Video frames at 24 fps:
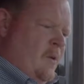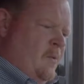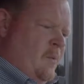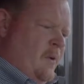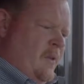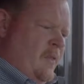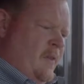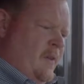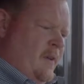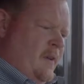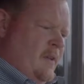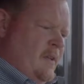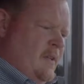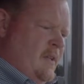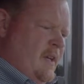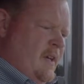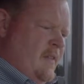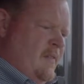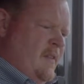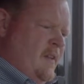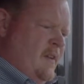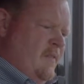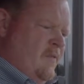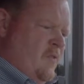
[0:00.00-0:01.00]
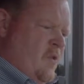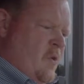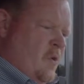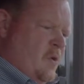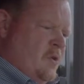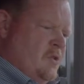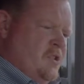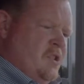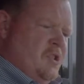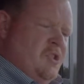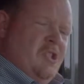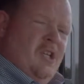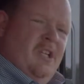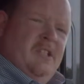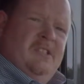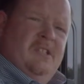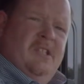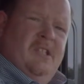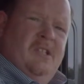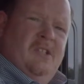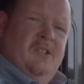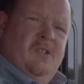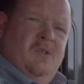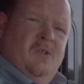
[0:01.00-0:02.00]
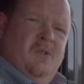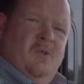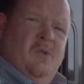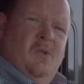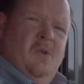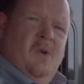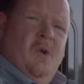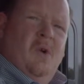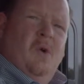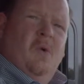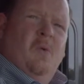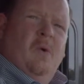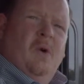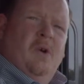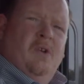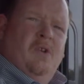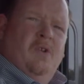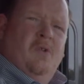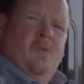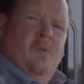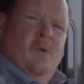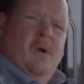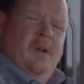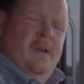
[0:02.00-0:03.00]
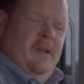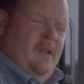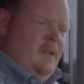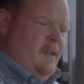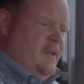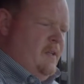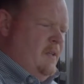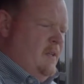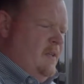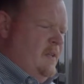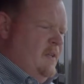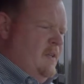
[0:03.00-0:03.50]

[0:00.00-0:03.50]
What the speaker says: with it, and then of course adjust it to where you want it.